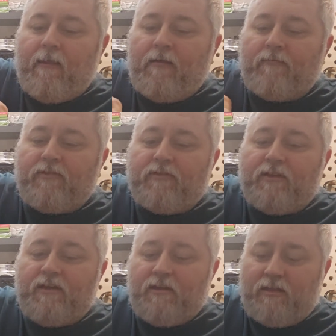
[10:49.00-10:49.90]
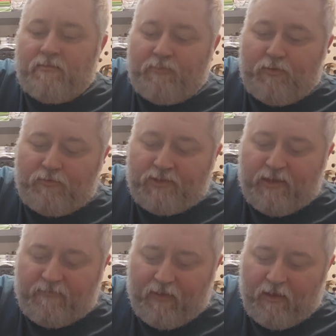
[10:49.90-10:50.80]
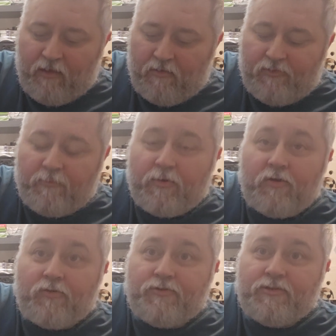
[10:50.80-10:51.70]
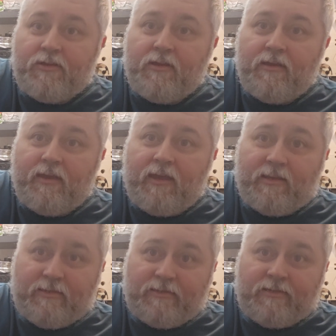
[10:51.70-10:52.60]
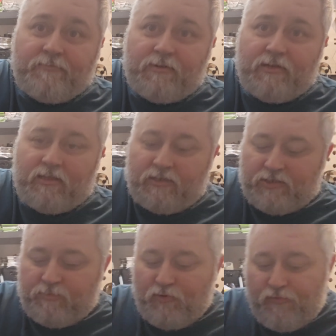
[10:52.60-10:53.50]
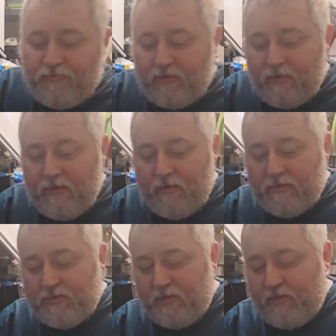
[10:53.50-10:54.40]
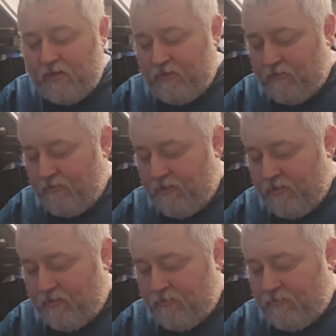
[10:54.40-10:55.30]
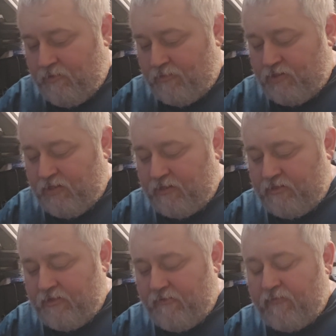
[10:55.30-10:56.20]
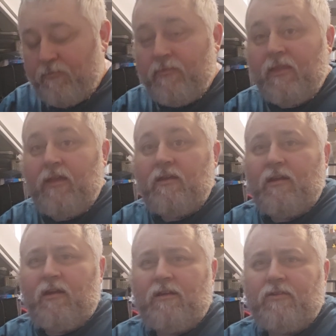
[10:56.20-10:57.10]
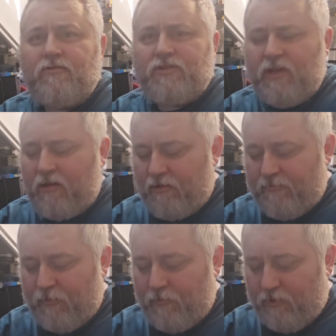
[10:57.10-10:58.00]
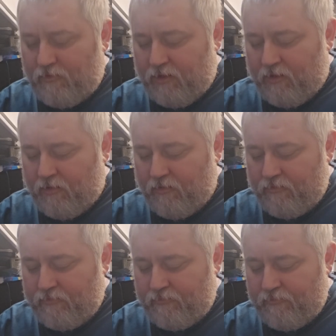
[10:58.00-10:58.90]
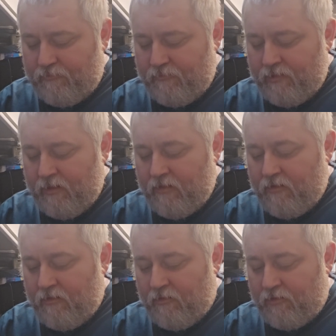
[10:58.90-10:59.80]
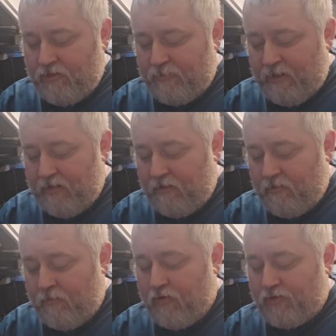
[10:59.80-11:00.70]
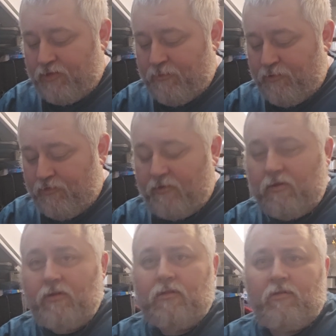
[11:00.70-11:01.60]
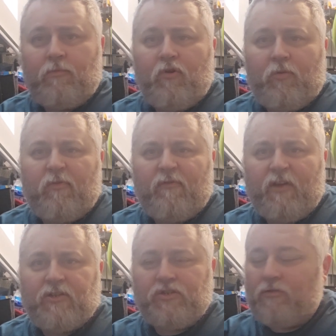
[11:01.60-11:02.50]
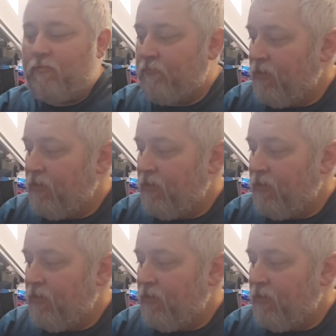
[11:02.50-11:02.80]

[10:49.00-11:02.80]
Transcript: of the thing, and it pulls off all the burrs, and it's completely smooth, so that you don't have to, no chance of cutting yourself, or you know, or just make it a little more smoother, look a little more professional.